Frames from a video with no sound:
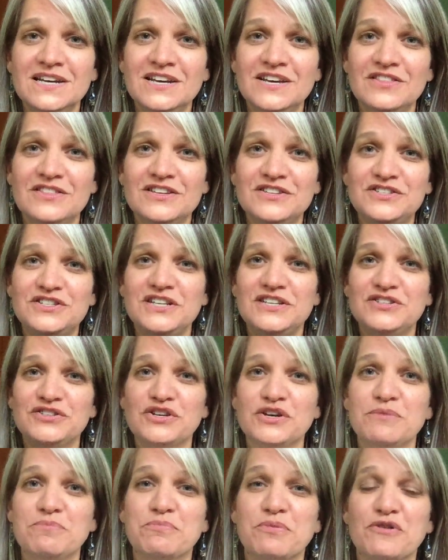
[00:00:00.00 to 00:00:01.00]
This is
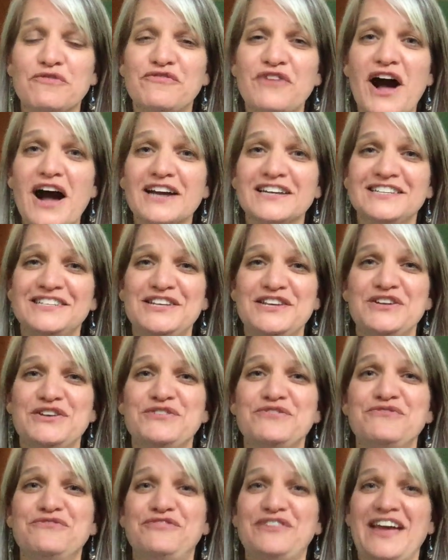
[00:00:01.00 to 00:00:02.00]
a
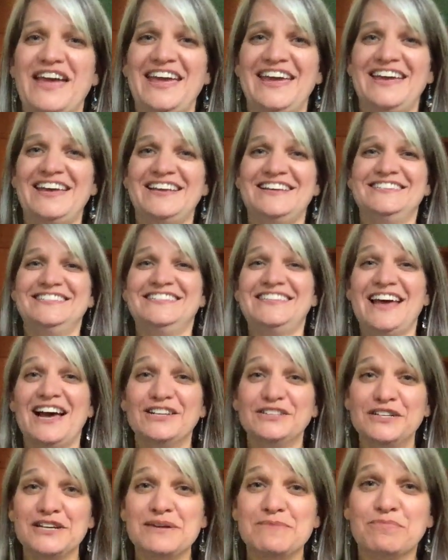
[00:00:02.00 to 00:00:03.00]
provocative and
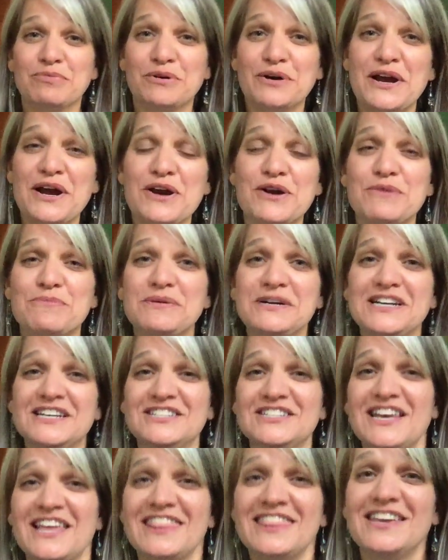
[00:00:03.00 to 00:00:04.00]
telling prayer
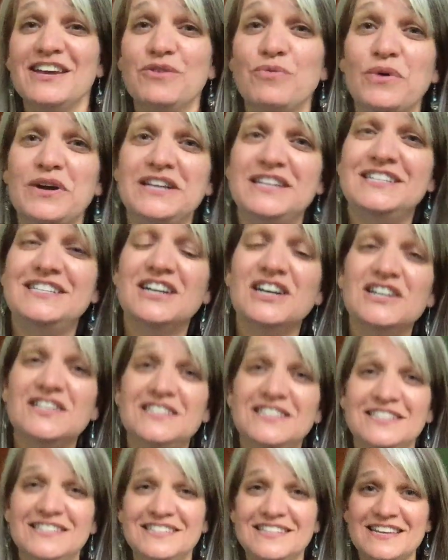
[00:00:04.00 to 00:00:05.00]
because I think what it
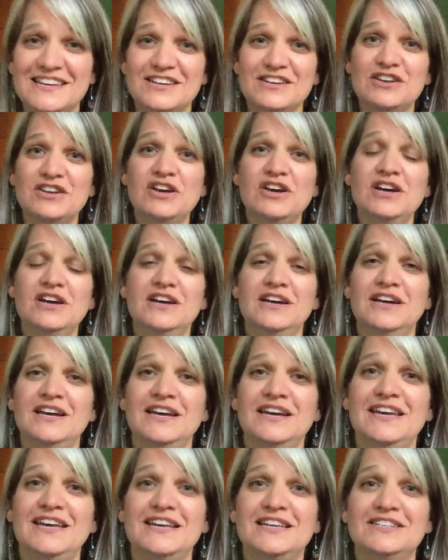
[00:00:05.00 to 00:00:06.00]
does is
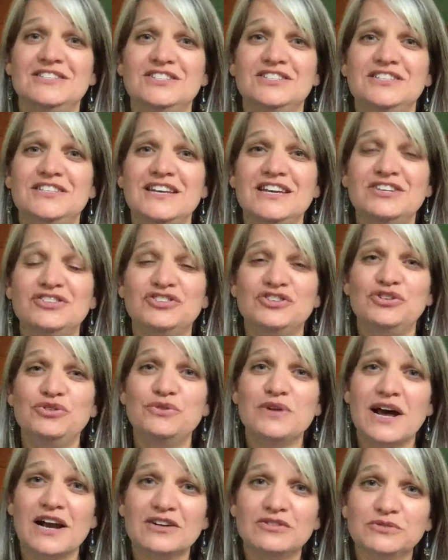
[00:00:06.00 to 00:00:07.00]
it seeks to
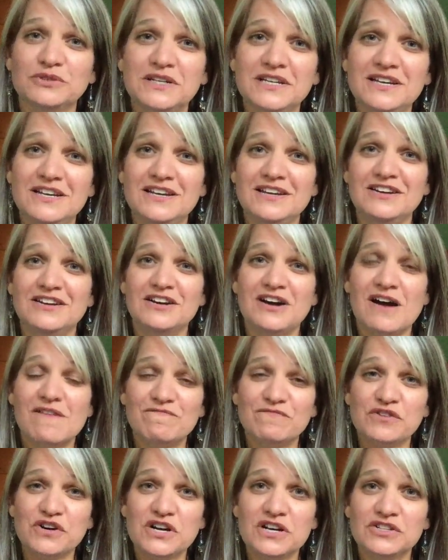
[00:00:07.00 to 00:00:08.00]
not only
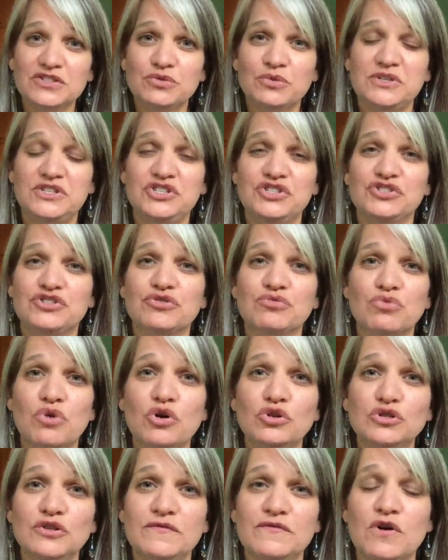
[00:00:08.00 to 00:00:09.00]
comfort us, which is the
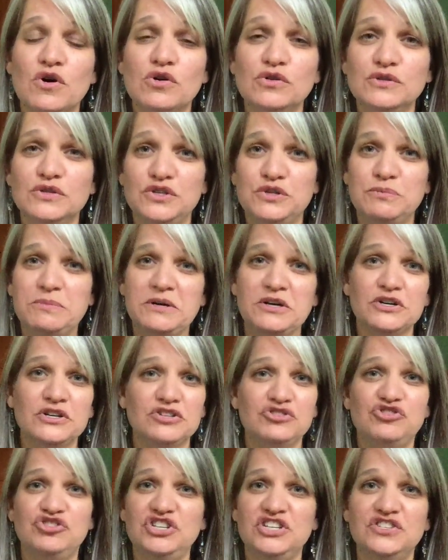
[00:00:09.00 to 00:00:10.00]
role of the Holy Spirit,
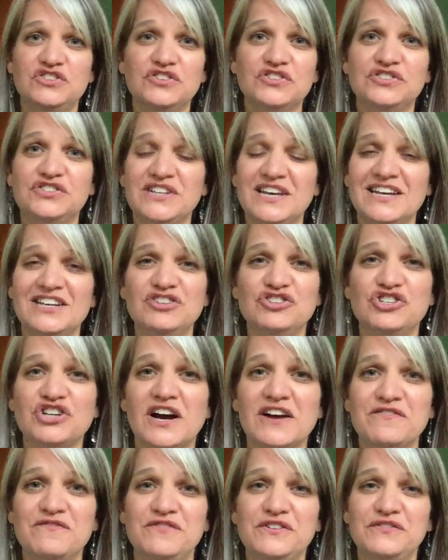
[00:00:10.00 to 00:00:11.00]
as Jesus said in
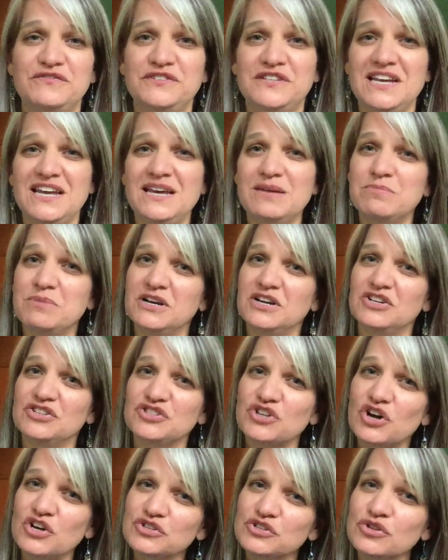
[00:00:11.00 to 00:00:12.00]
John 15, but
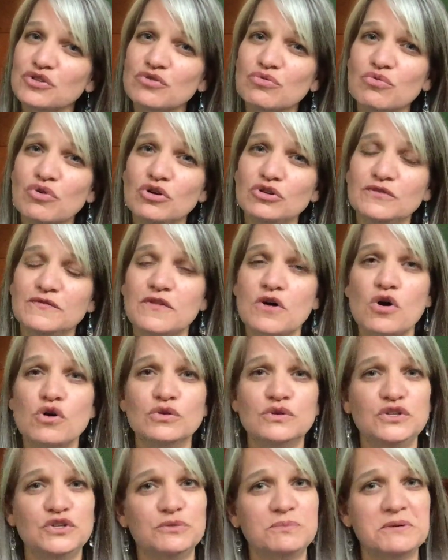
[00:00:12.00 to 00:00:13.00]
it's also the role of the
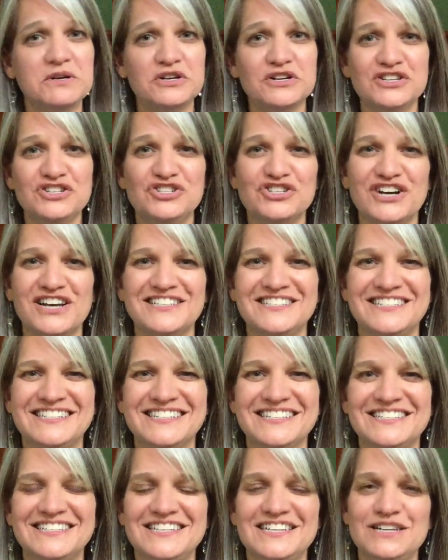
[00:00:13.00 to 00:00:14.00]
Holy Spirit in John
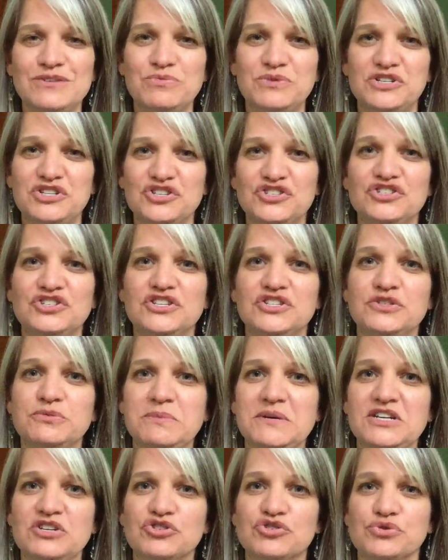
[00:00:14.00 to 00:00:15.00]
16, which is to
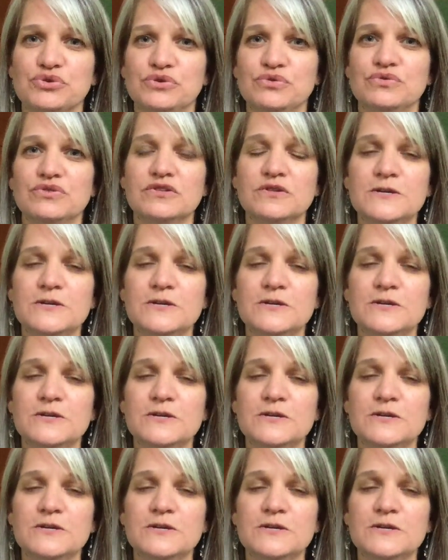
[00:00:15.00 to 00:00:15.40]
speak truth.